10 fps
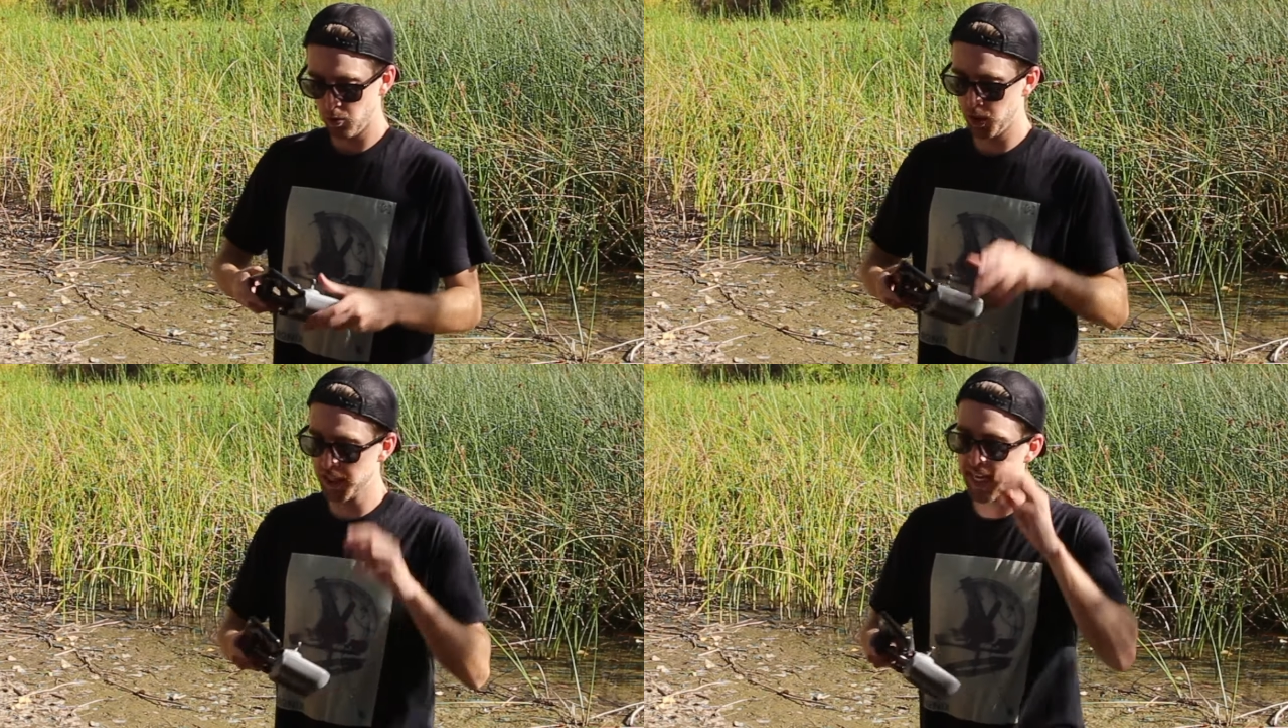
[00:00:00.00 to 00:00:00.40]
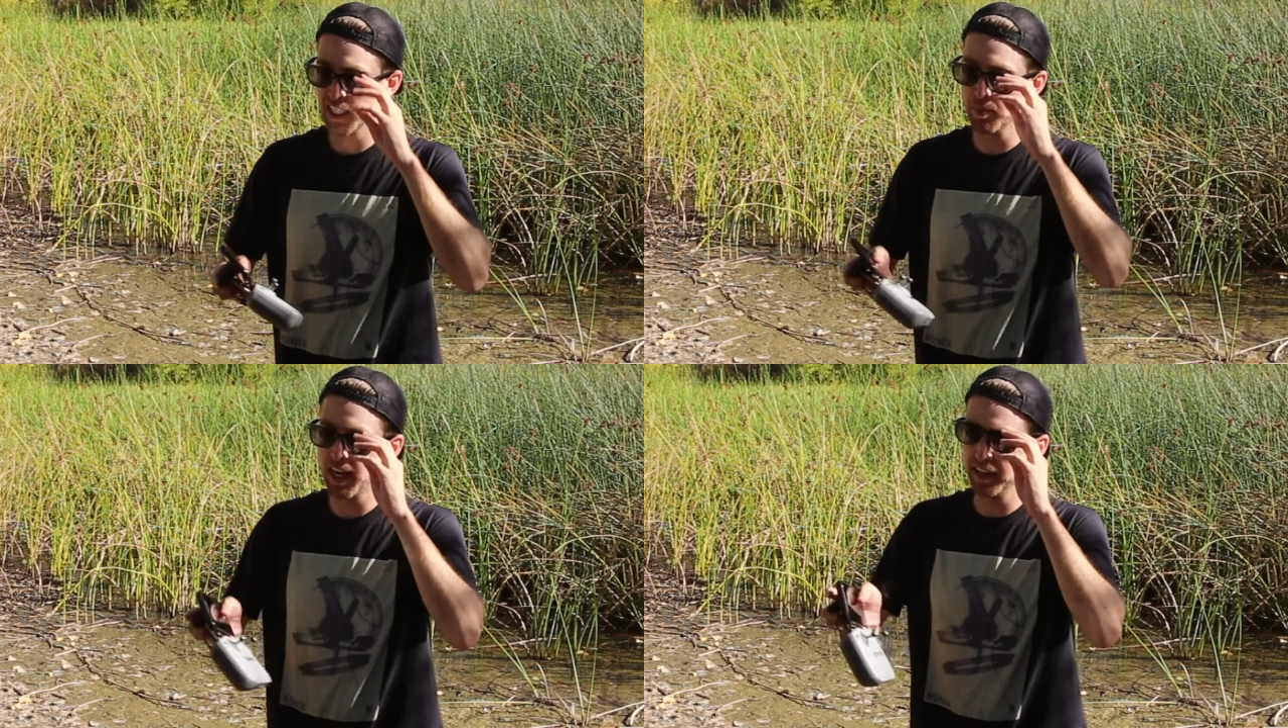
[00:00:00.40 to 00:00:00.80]
What's
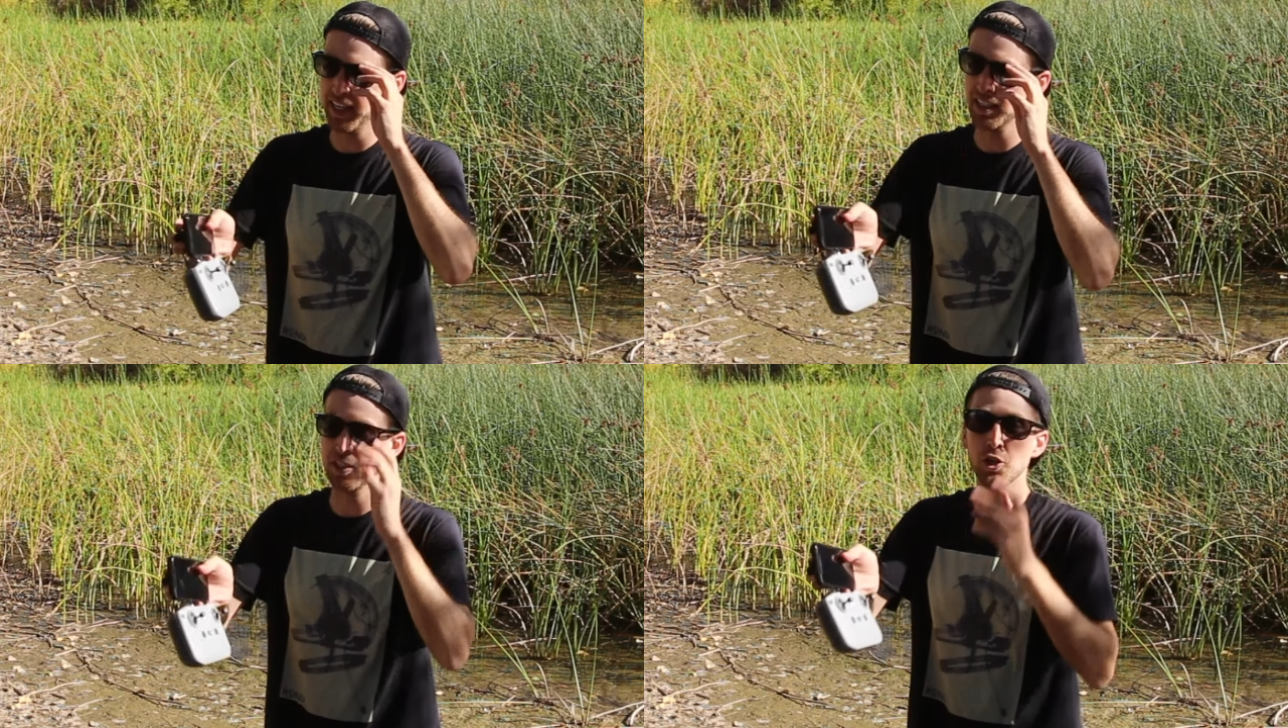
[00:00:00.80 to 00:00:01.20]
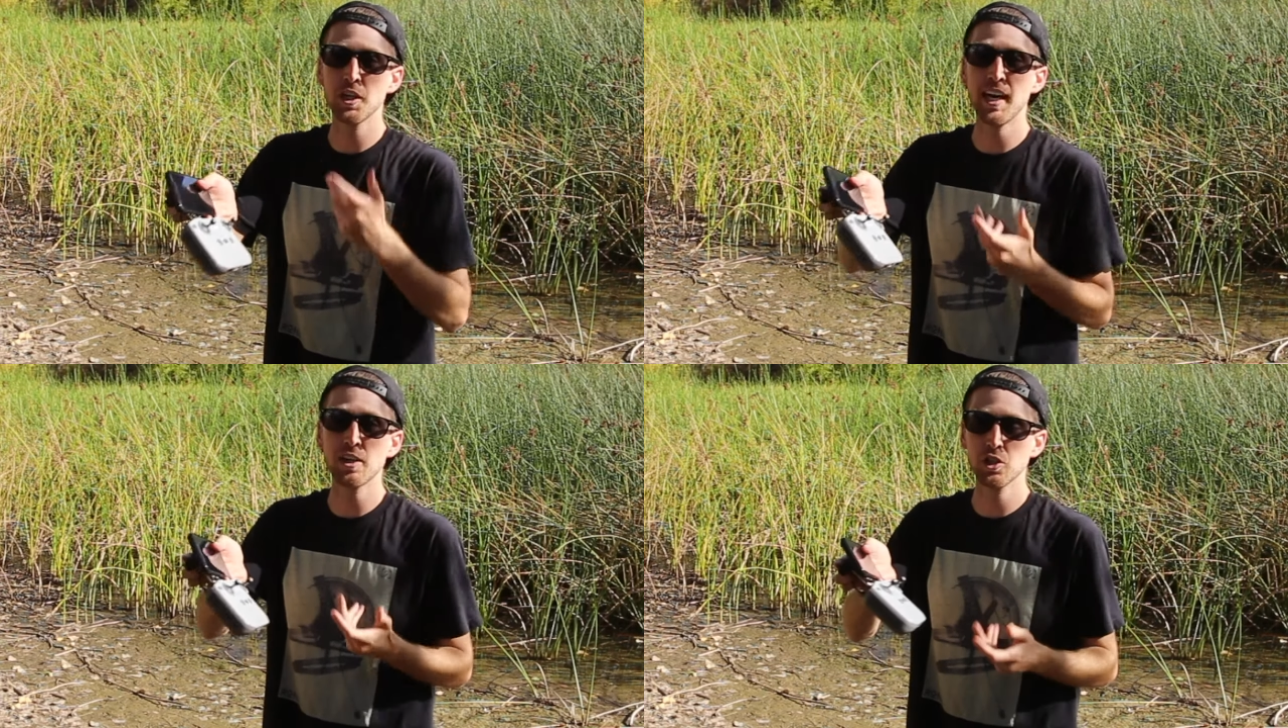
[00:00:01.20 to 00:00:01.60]
nice about this is you
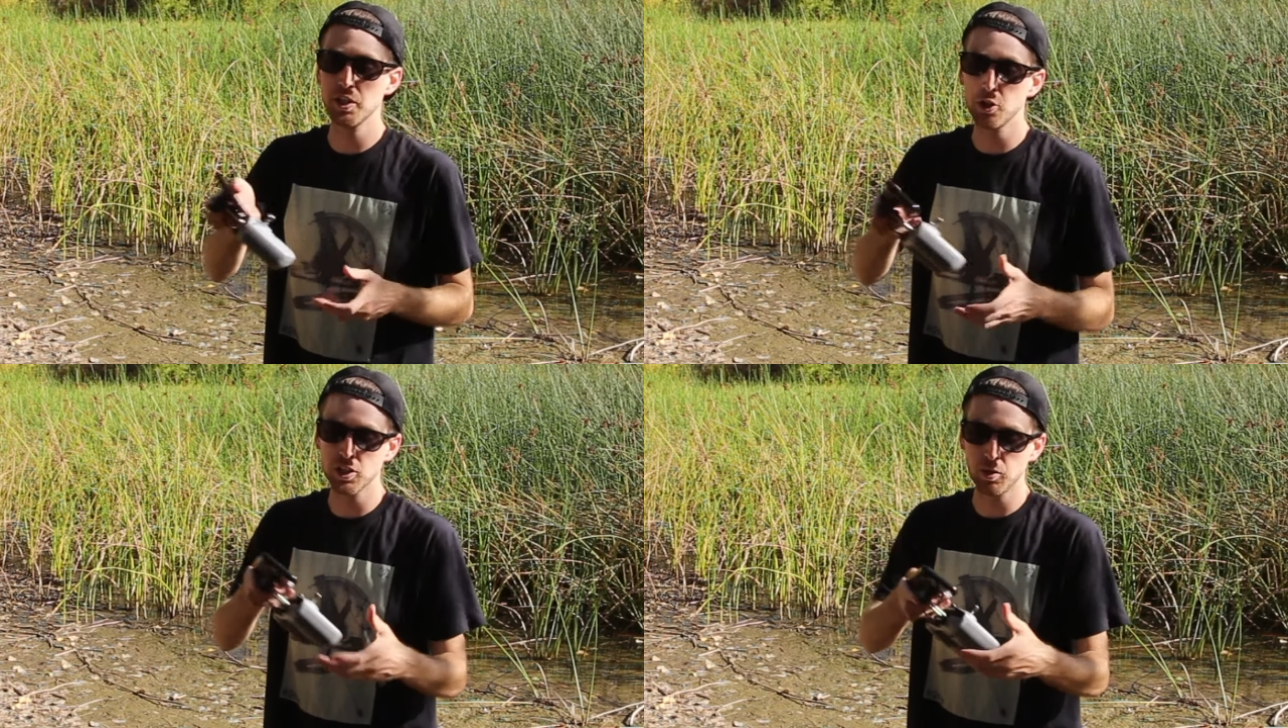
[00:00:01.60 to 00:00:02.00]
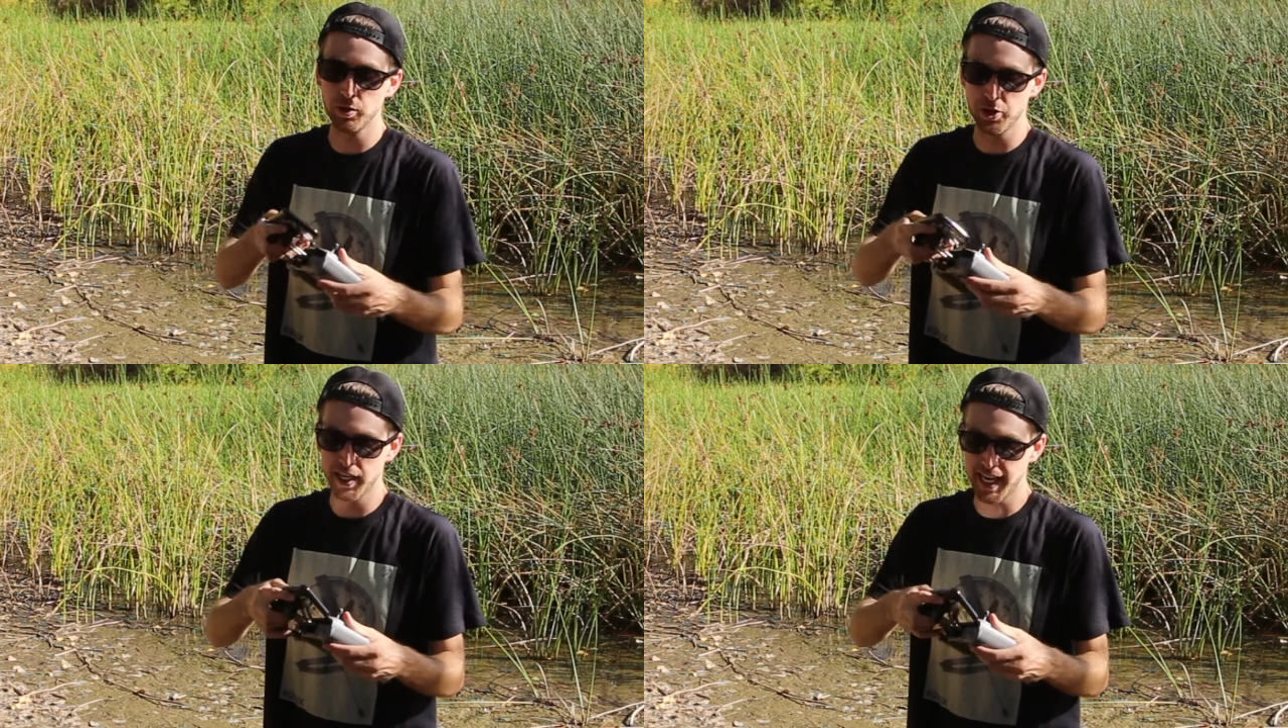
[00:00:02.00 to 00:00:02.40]
can actually use it
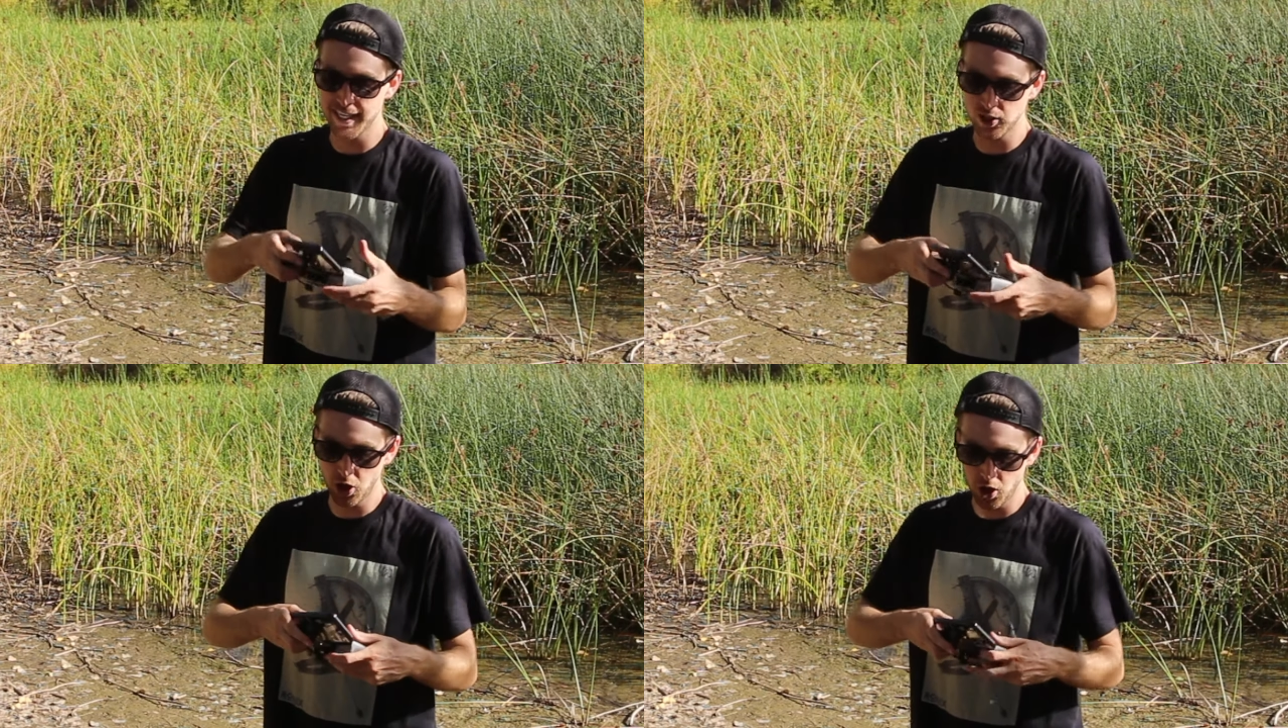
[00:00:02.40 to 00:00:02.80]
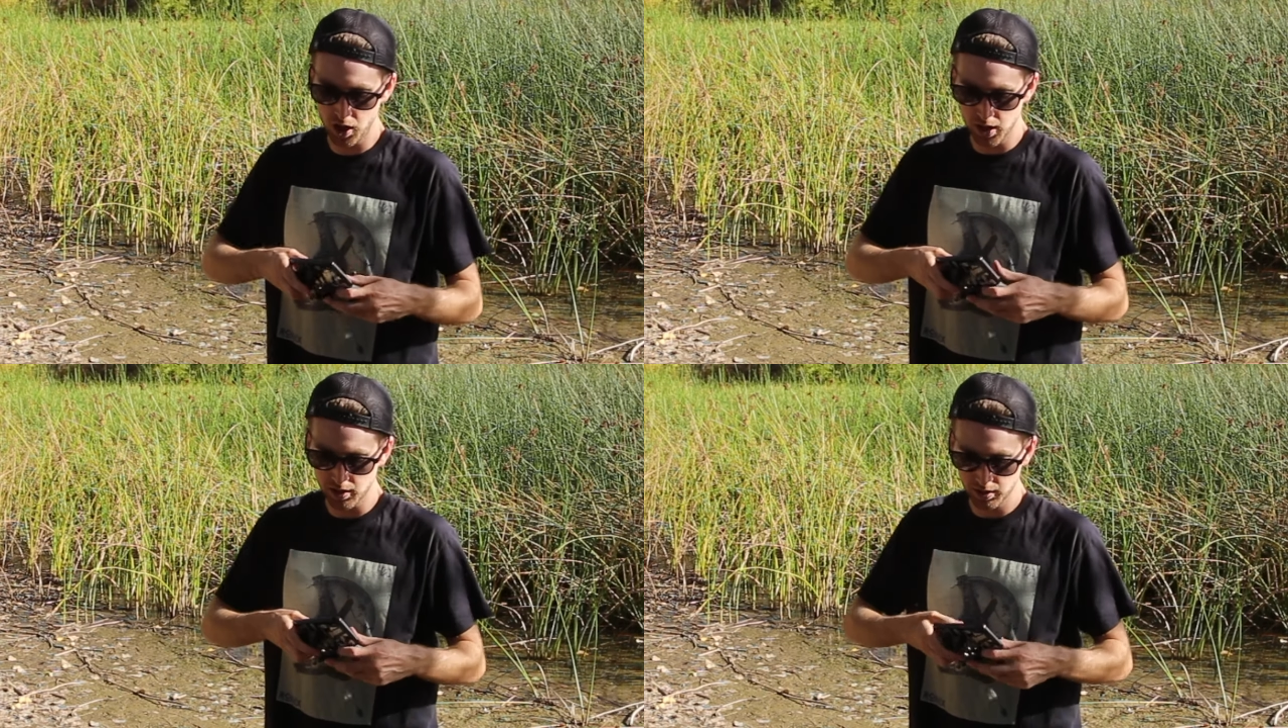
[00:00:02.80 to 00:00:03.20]
with your case
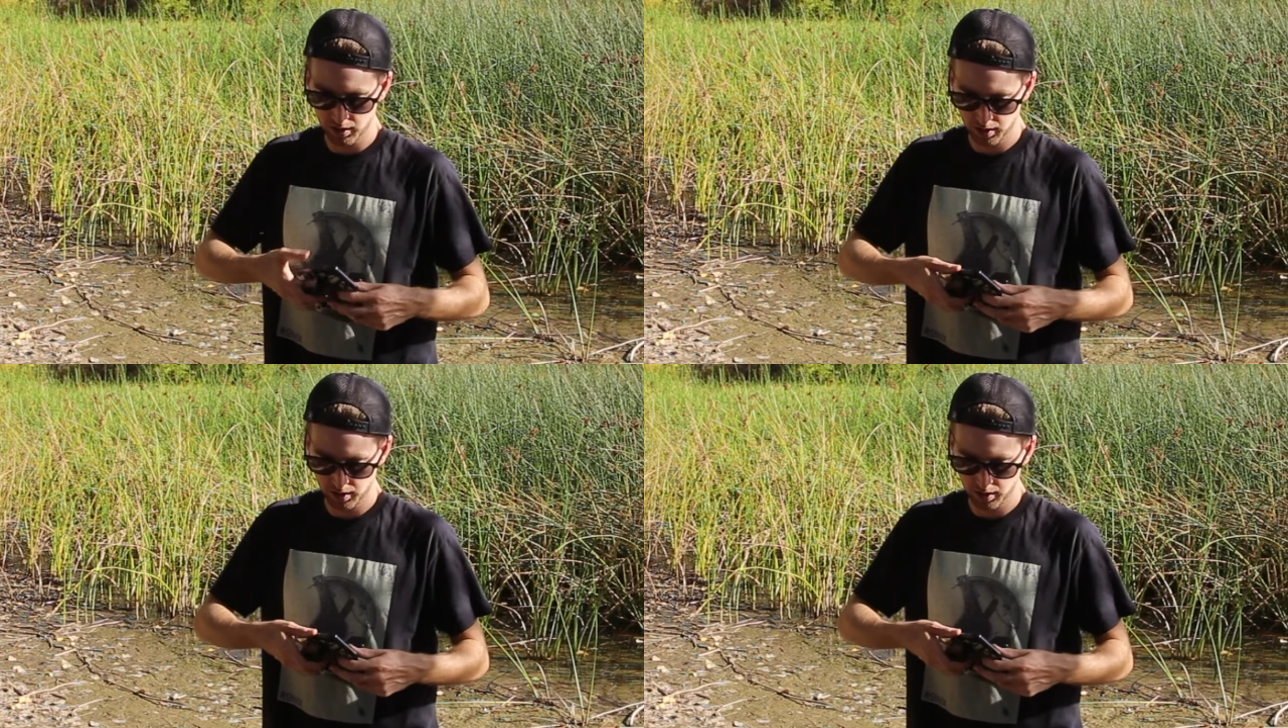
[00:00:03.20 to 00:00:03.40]
on.